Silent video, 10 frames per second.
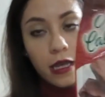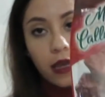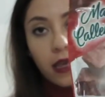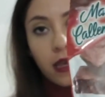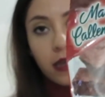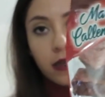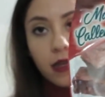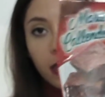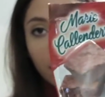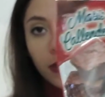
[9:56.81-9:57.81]
And
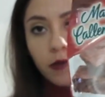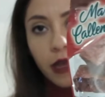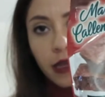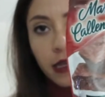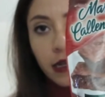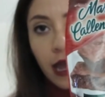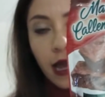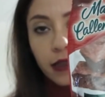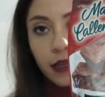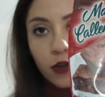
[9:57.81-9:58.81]
maybe I can
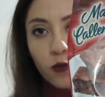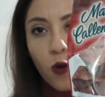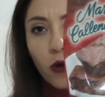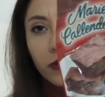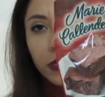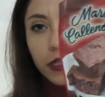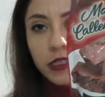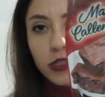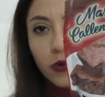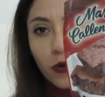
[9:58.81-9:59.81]
add like
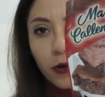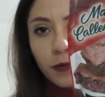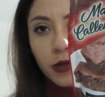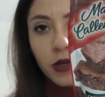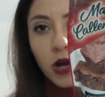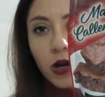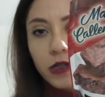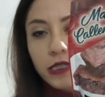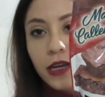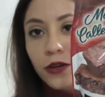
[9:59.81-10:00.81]
walnuts or
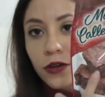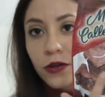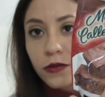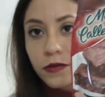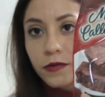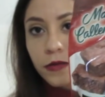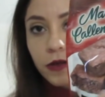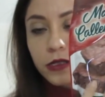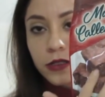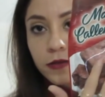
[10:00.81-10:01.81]
pecans, I don't know,
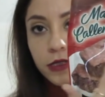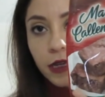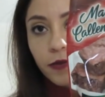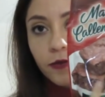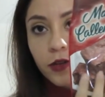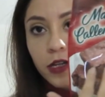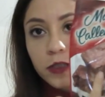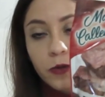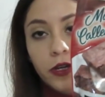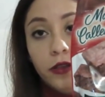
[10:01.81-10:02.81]
maybe some type of nuts, but it